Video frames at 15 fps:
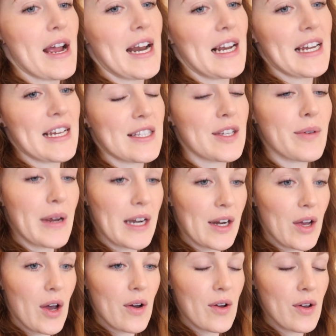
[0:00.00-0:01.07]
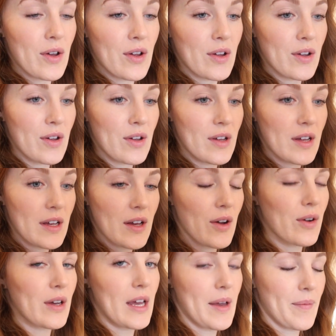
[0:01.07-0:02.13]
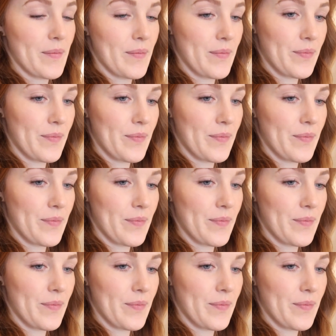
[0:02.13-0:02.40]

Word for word: right, Elise, you ready to go? Okay. okay.